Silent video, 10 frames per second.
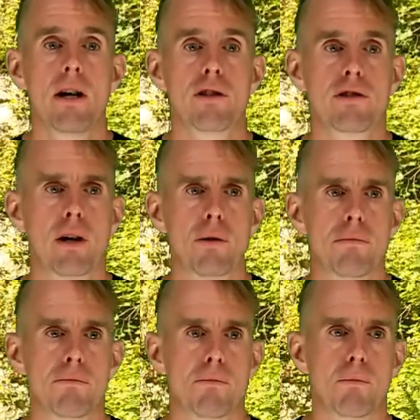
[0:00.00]
So
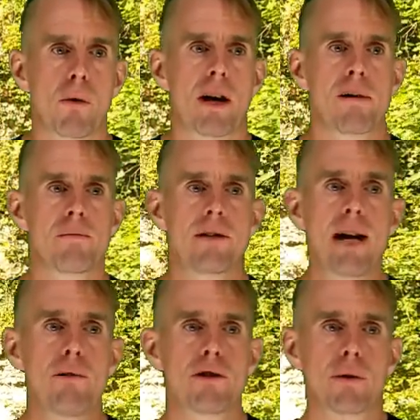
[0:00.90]
what I am
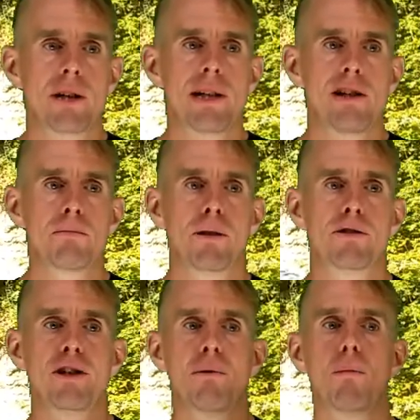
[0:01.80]
now doing is plotting